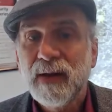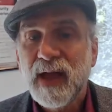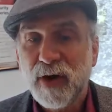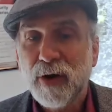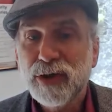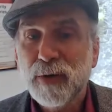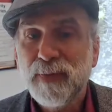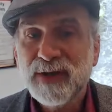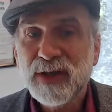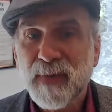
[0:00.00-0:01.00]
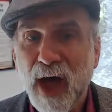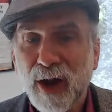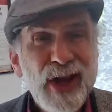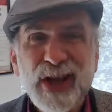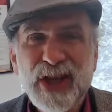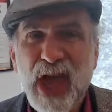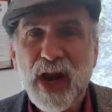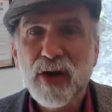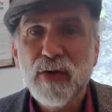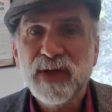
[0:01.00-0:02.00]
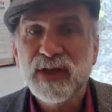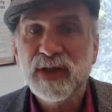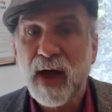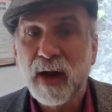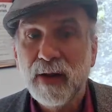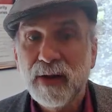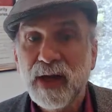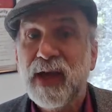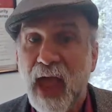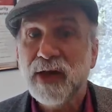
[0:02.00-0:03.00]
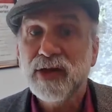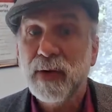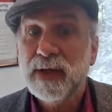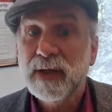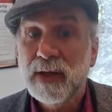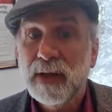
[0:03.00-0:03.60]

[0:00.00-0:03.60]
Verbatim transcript: If it hurts your business model, get a new business model. You can't do it.